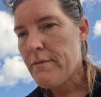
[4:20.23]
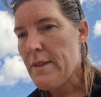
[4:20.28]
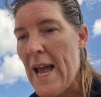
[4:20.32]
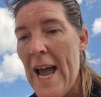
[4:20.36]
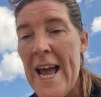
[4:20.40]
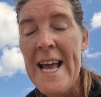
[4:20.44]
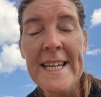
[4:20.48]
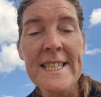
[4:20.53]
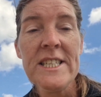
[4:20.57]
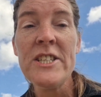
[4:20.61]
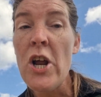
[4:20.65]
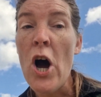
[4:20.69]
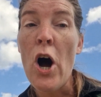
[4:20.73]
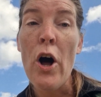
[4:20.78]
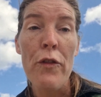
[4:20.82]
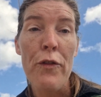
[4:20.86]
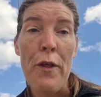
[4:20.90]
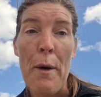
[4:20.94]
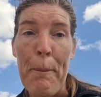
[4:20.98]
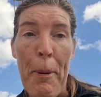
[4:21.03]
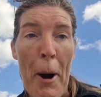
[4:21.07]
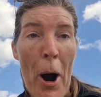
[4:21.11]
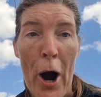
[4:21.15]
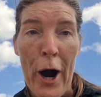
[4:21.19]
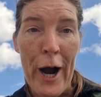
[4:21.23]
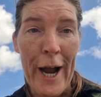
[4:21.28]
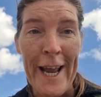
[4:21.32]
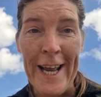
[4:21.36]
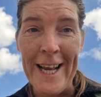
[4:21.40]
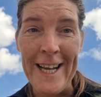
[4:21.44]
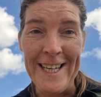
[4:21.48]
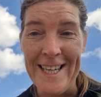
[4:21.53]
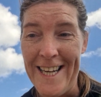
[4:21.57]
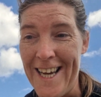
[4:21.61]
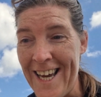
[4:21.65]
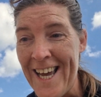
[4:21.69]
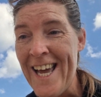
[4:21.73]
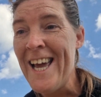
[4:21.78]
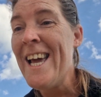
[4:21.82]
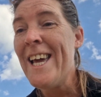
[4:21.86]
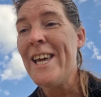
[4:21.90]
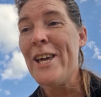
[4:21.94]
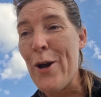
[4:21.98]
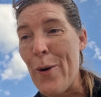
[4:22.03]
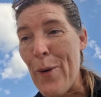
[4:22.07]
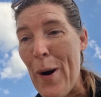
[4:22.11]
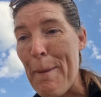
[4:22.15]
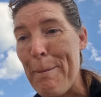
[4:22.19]
It's not the point.
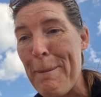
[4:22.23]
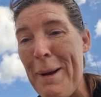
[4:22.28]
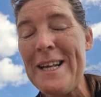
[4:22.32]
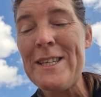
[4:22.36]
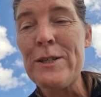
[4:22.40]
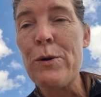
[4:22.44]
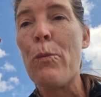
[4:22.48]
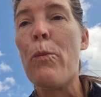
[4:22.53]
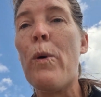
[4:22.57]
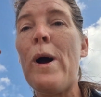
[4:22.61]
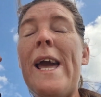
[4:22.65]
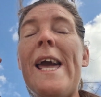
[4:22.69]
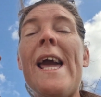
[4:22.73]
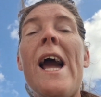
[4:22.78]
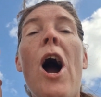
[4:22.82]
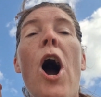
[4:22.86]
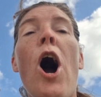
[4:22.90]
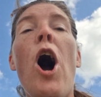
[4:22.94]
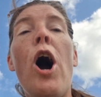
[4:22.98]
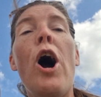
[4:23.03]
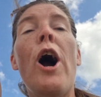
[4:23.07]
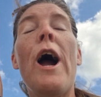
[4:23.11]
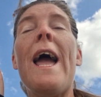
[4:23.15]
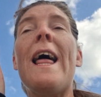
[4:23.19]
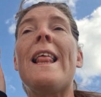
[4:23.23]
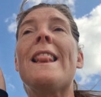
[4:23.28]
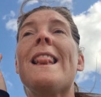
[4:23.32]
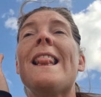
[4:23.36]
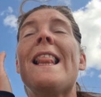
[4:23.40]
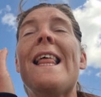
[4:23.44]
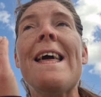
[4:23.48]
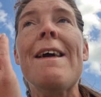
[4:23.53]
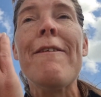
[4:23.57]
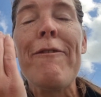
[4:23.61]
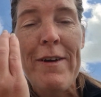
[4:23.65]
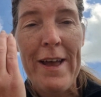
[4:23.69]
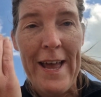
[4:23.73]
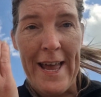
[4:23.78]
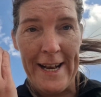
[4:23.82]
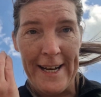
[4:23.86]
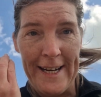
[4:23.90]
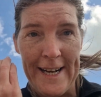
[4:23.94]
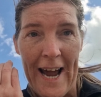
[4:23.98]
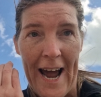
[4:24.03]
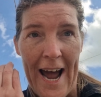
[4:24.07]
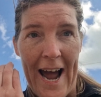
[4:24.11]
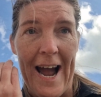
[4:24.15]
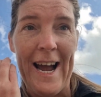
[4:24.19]
We are living,
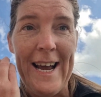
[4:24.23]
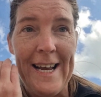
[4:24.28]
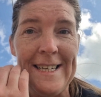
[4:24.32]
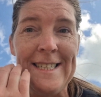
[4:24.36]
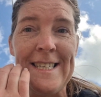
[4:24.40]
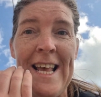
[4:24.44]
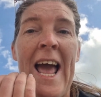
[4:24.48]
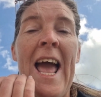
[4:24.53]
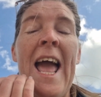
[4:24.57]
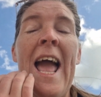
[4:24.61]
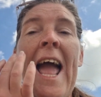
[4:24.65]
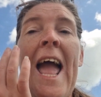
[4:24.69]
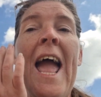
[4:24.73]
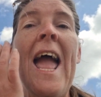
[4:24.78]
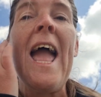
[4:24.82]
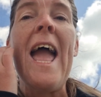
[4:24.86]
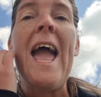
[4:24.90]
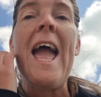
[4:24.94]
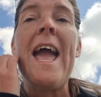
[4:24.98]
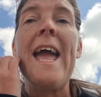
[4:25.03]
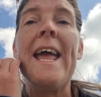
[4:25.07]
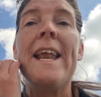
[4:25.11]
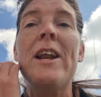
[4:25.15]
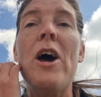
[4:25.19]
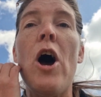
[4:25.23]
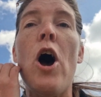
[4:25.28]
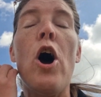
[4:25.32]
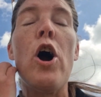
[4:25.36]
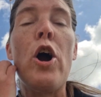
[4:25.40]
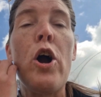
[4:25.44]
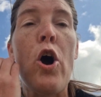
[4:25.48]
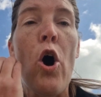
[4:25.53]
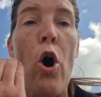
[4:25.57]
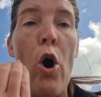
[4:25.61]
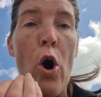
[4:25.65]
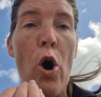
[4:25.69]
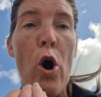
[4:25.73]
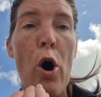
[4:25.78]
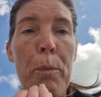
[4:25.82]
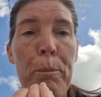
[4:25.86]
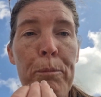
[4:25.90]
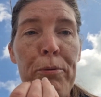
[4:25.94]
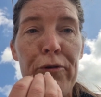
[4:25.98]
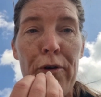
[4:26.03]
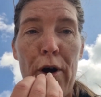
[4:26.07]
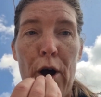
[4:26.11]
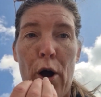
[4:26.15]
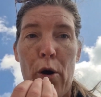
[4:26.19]
guys, in a
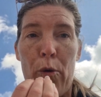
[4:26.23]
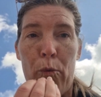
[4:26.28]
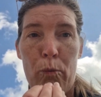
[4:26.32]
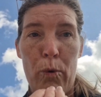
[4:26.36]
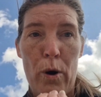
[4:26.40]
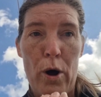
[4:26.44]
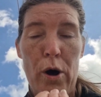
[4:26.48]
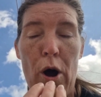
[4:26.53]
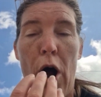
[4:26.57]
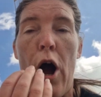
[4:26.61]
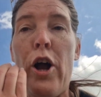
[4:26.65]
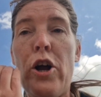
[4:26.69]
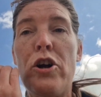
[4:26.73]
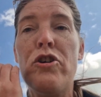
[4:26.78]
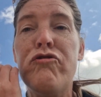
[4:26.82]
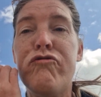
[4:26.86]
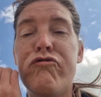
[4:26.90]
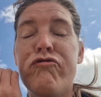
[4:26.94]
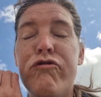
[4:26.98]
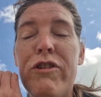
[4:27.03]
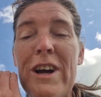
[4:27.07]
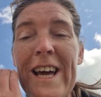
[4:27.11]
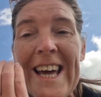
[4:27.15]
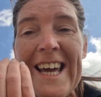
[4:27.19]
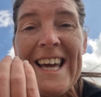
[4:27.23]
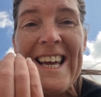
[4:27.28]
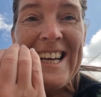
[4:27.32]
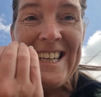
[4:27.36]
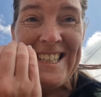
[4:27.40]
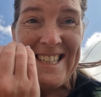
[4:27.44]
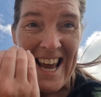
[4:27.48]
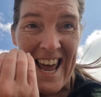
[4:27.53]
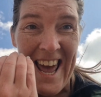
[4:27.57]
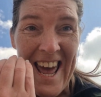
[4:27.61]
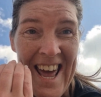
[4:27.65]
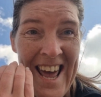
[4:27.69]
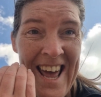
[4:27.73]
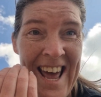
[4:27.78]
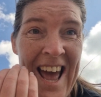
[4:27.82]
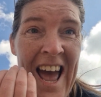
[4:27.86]
corporate world, a greedy